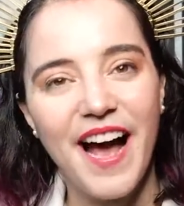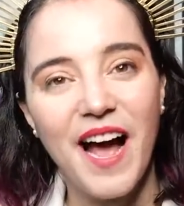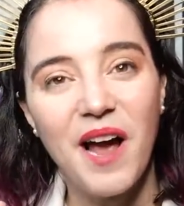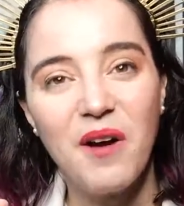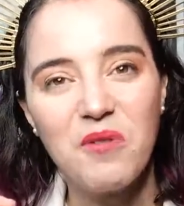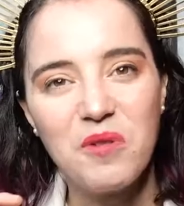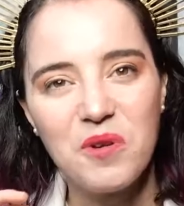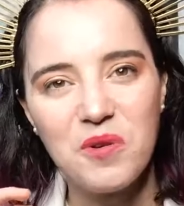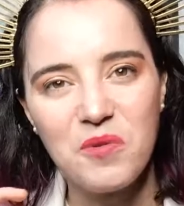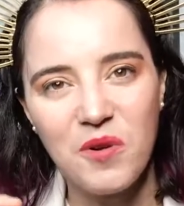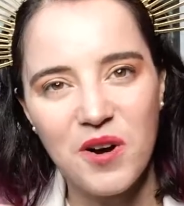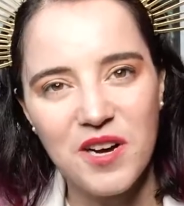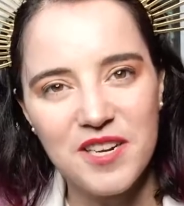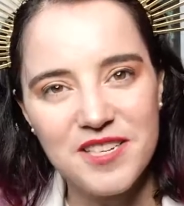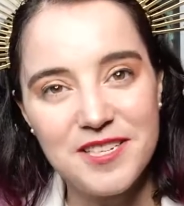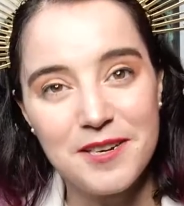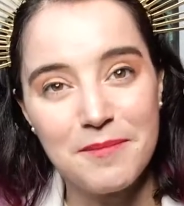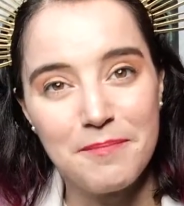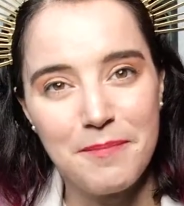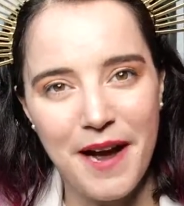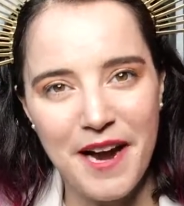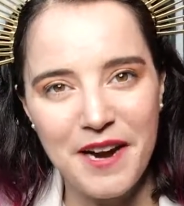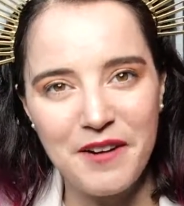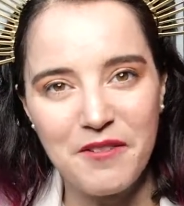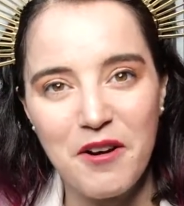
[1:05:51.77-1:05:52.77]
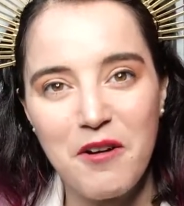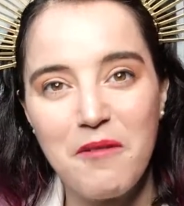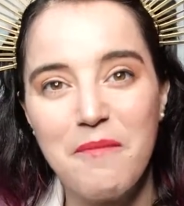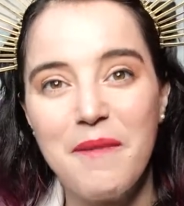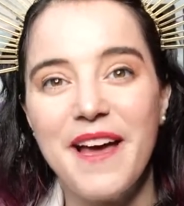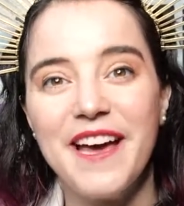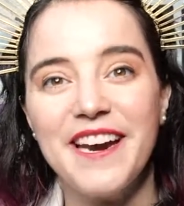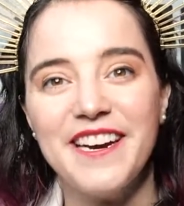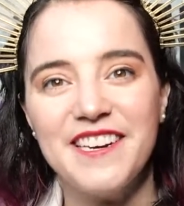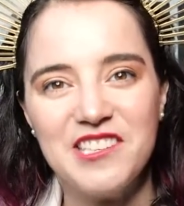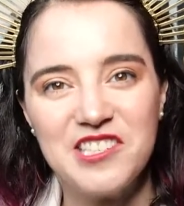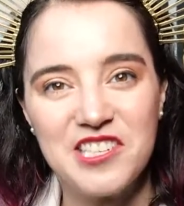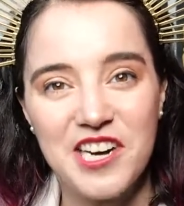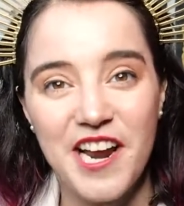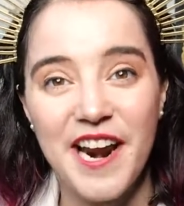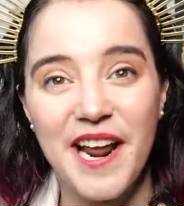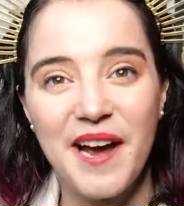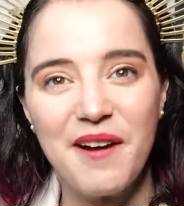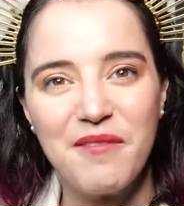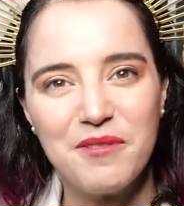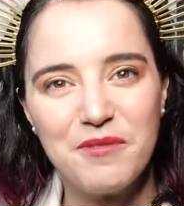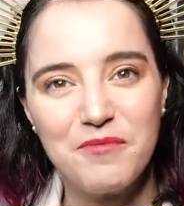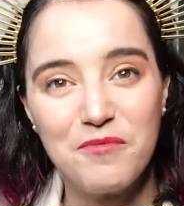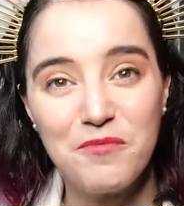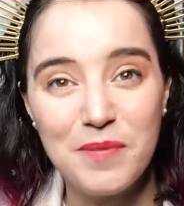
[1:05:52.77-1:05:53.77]
I would want to micromanage, and I
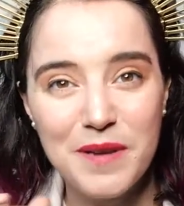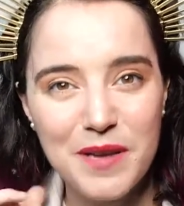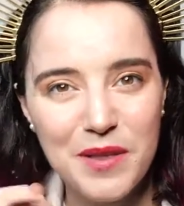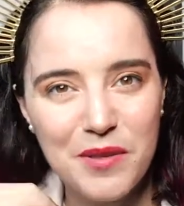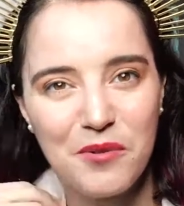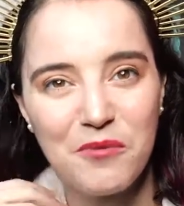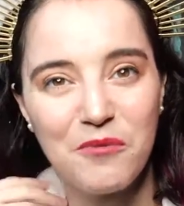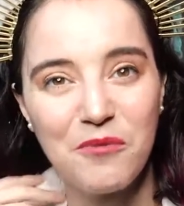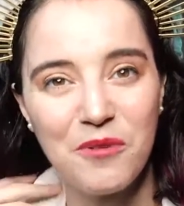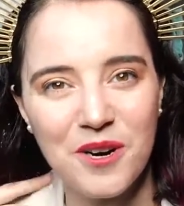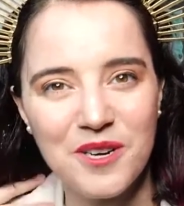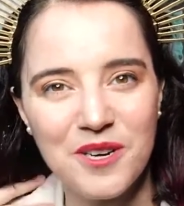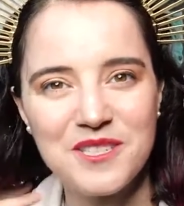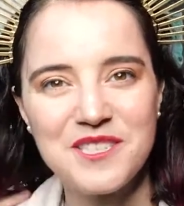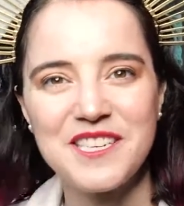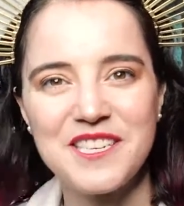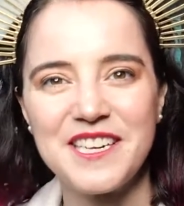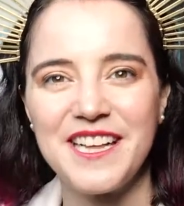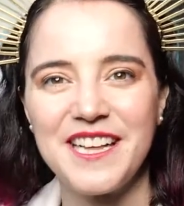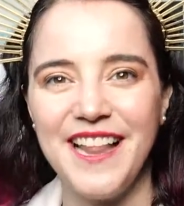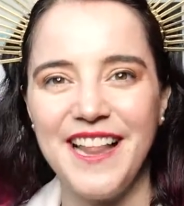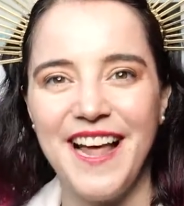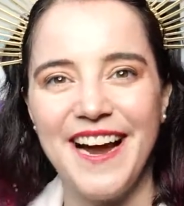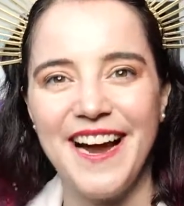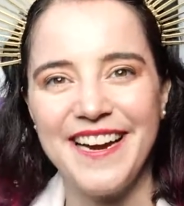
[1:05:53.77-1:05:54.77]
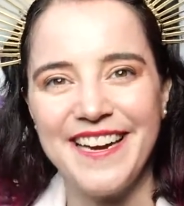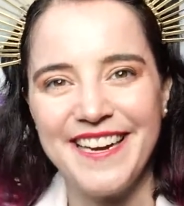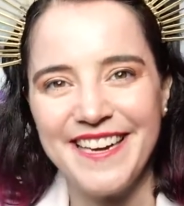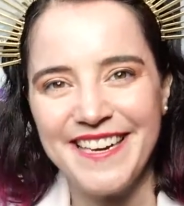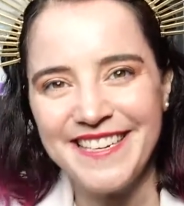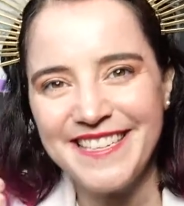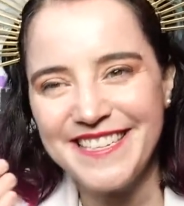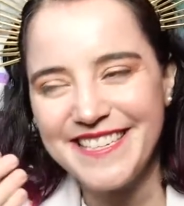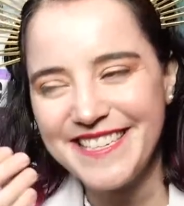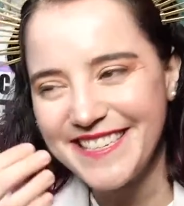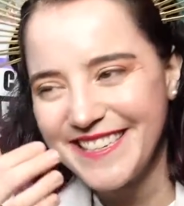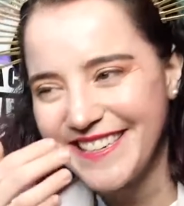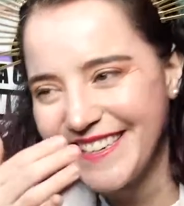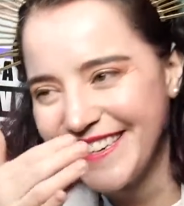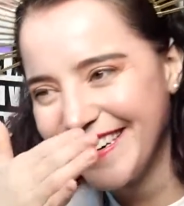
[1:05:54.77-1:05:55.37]
would be the worst client.